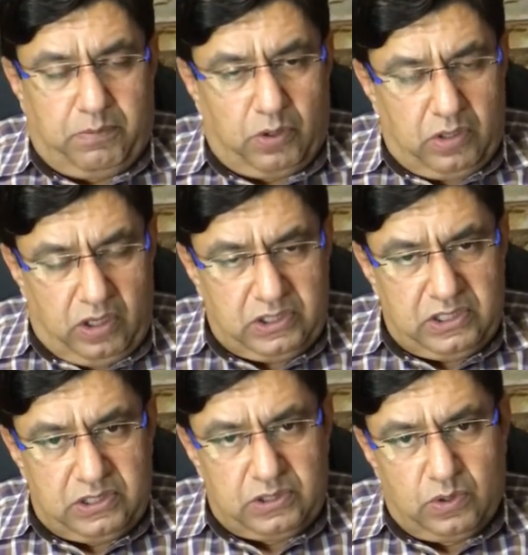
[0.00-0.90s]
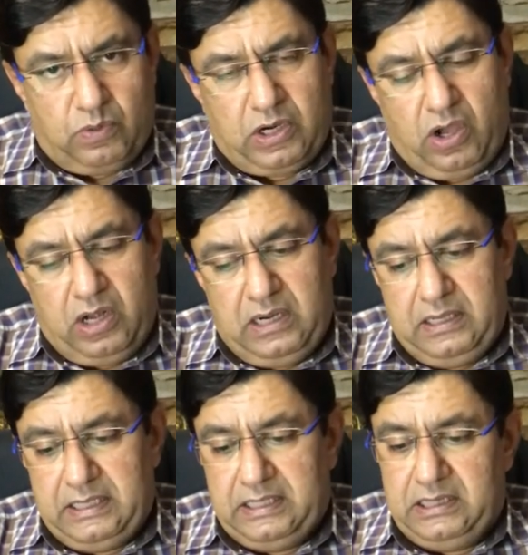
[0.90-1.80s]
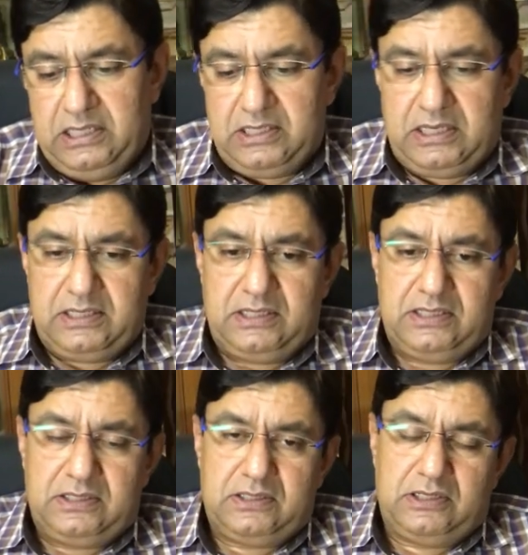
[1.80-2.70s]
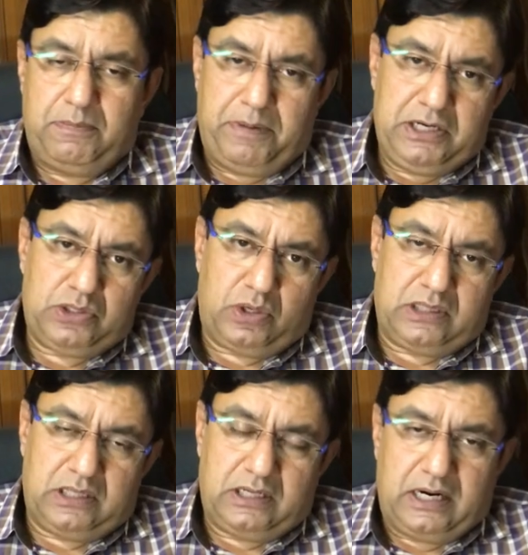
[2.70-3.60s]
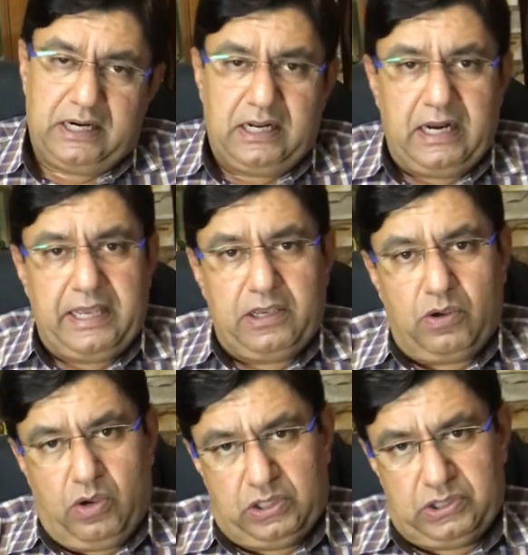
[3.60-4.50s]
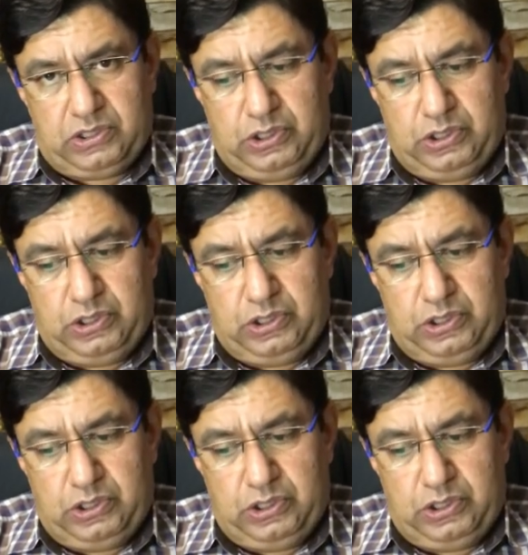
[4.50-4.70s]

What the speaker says: Prognosis overall in these cases depends on the underlying cause.